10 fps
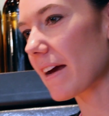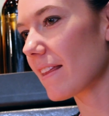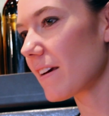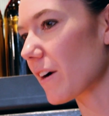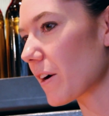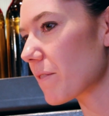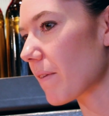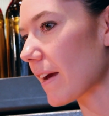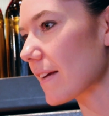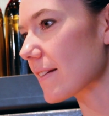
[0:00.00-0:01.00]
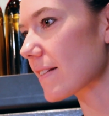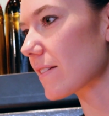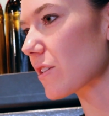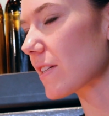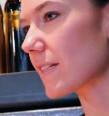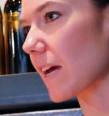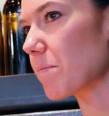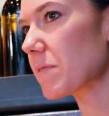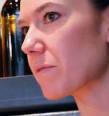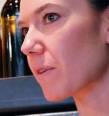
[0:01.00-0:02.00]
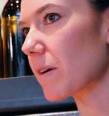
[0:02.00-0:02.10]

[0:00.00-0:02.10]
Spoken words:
I think our advice just stems